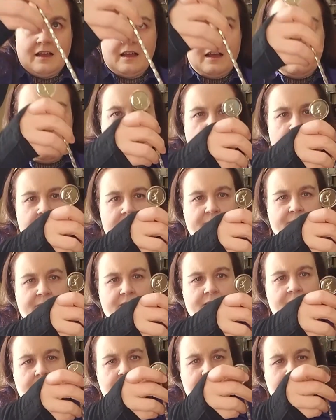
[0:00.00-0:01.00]

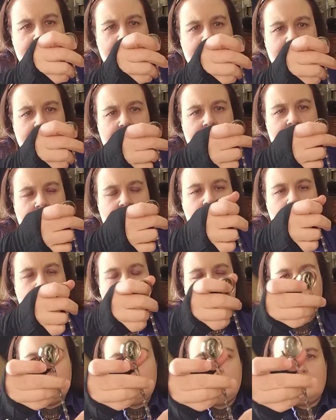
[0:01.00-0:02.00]
Ooh,
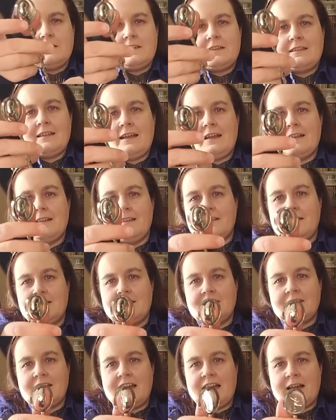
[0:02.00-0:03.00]
look at that. Look at
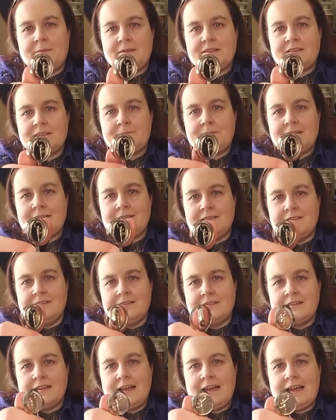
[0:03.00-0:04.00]
the top. It
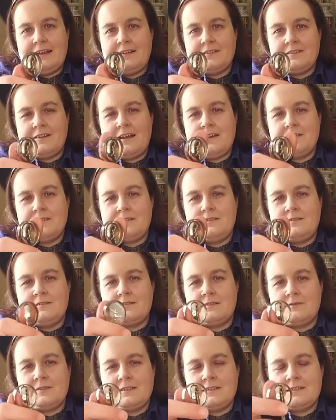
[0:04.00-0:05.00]
spins. I don't know how
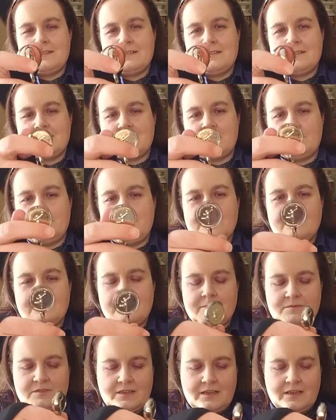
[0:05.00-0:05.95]
useful this is as a spoon.